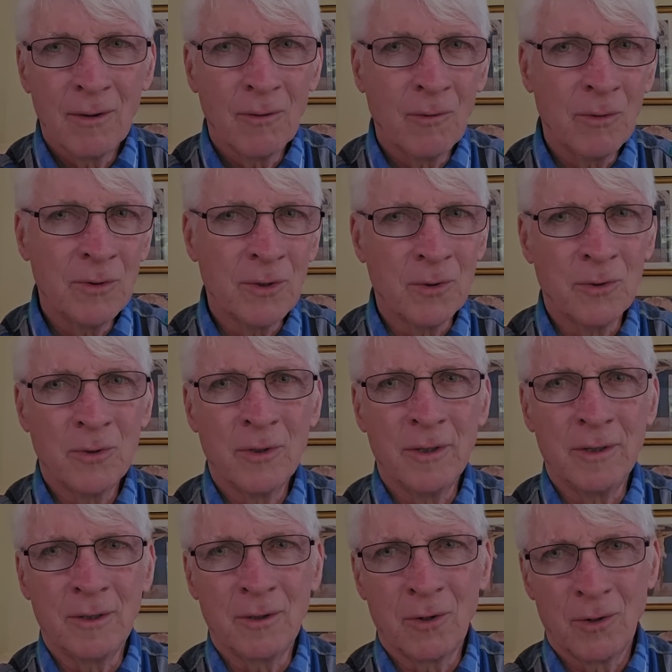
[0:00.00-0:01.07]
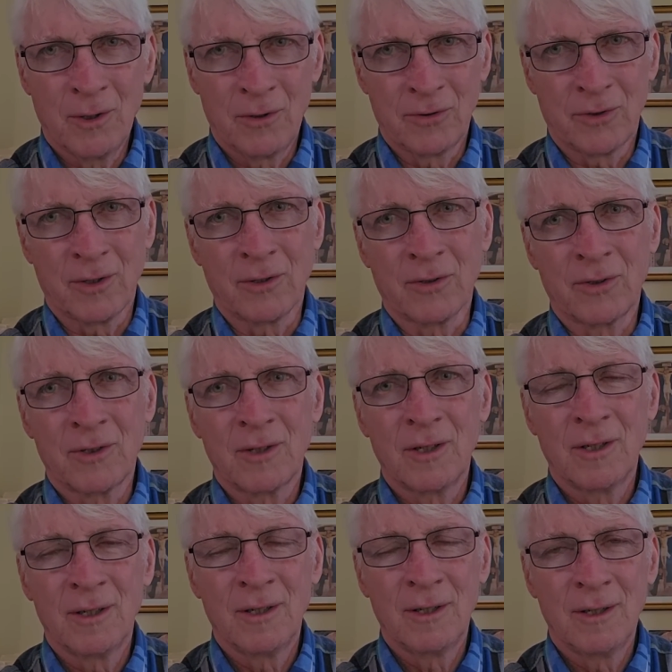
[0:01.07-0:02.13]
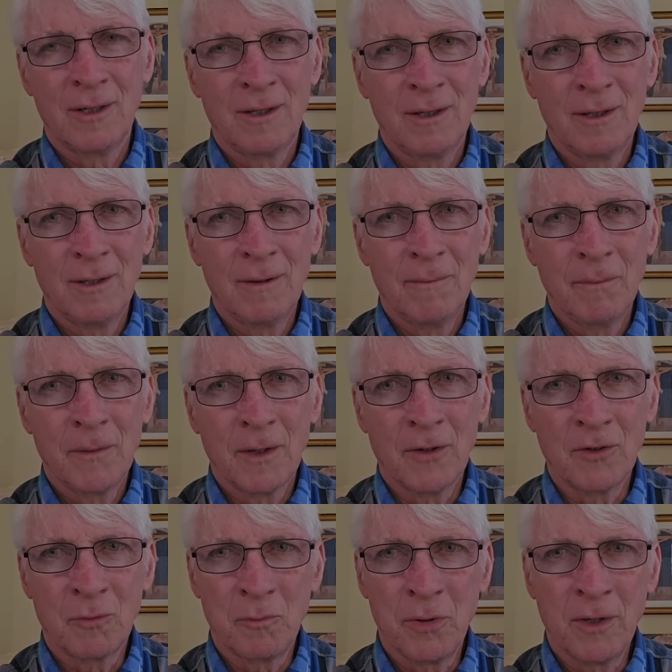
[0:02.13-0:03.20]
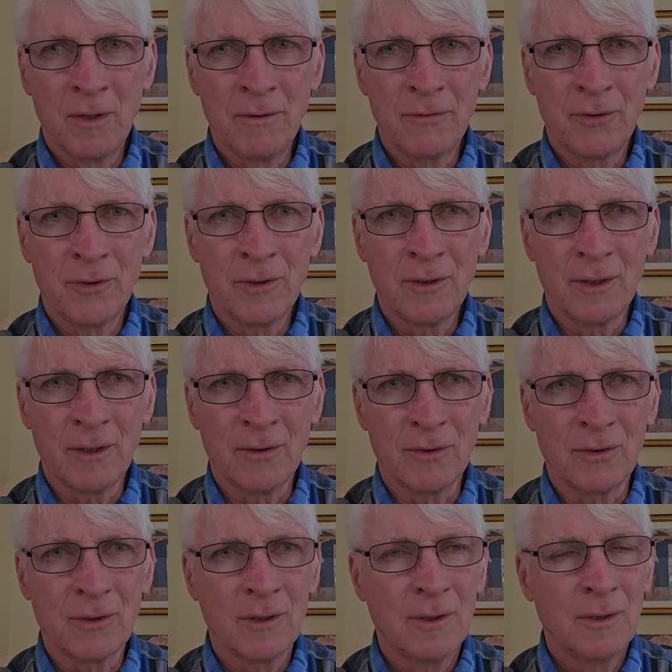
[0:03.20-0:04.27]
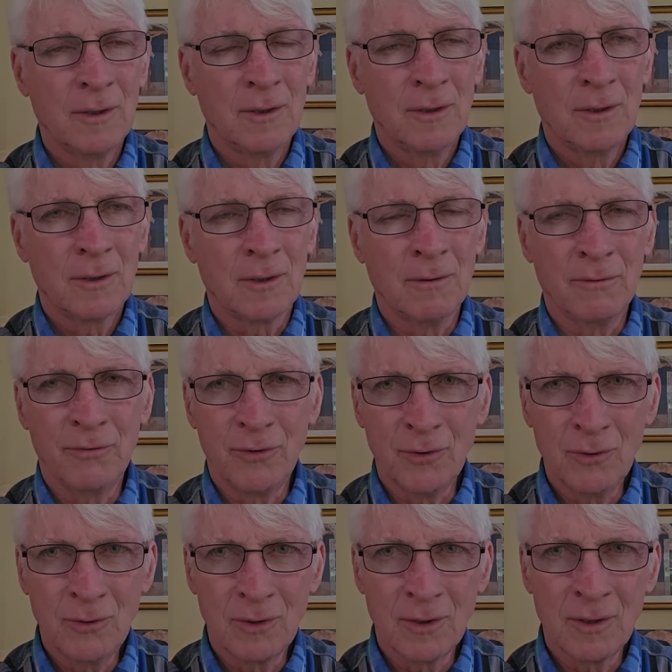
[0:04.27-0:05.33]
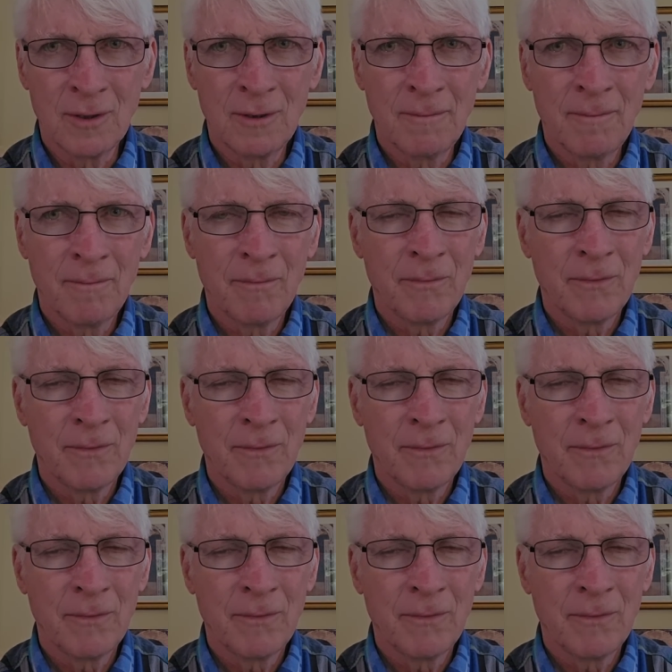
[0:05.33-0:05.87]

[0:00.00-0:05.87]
When the Lord calls us, as painful, as confusing,